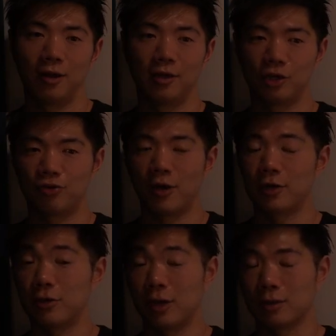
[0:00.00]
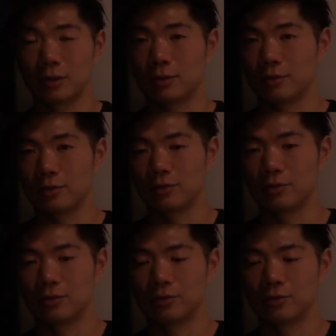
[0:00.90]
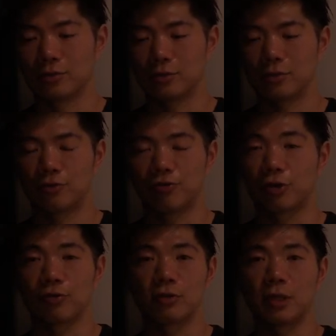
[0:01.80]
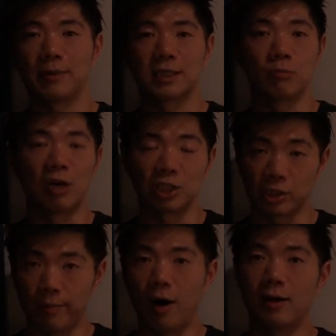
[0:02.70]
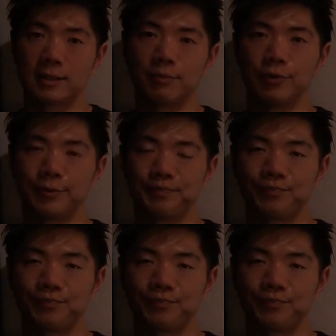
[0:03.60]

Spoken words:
and I try to sleep as much as possible,